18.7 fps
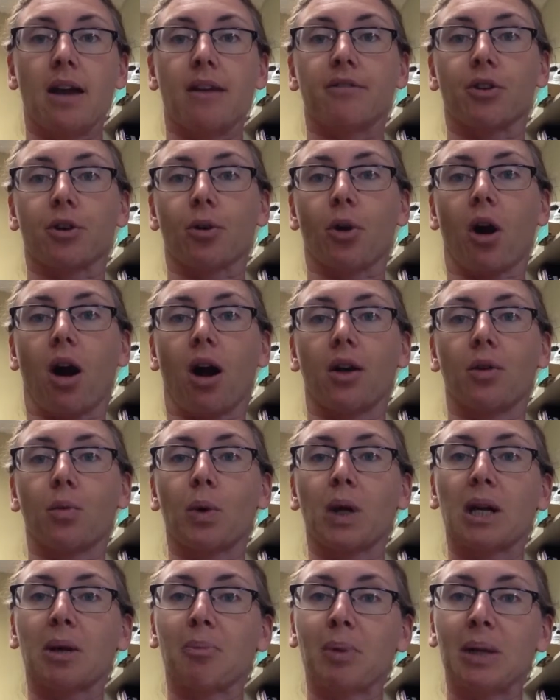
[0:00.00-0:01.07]
If you're on
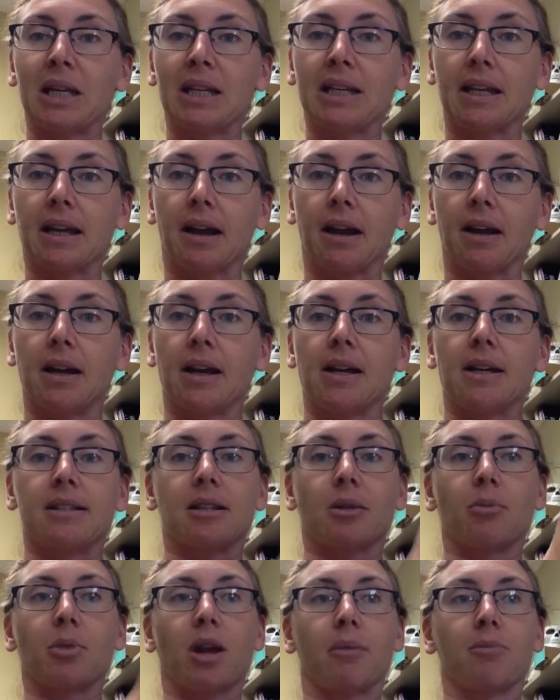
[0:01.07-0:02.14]
Wikipedia,
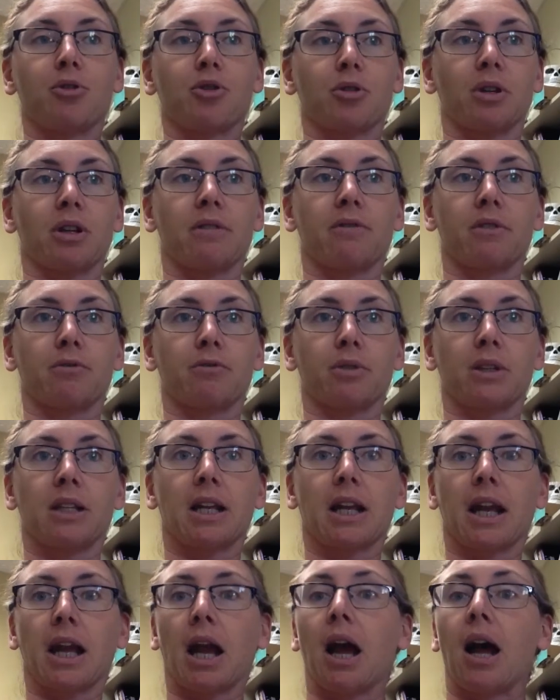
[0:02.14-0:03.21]
sometimes you're even
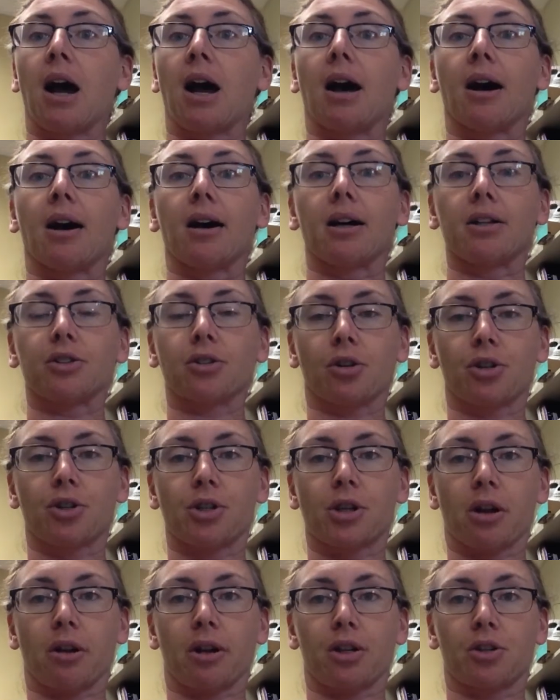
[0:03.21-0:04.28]
reading a
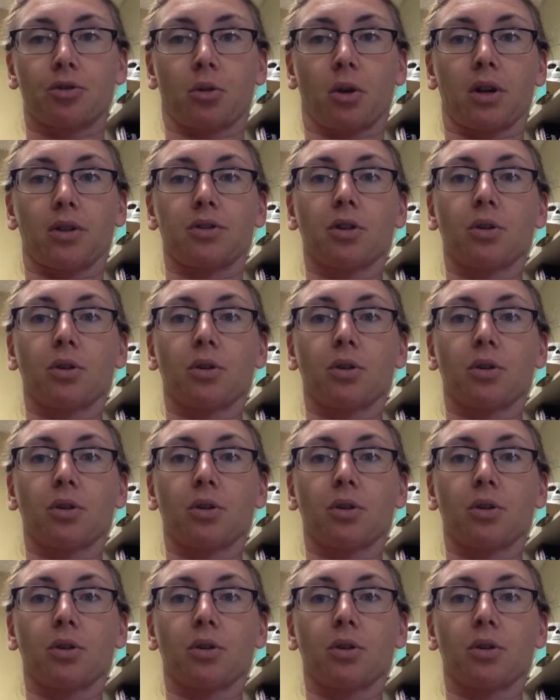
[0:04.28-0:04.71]
tertiary source.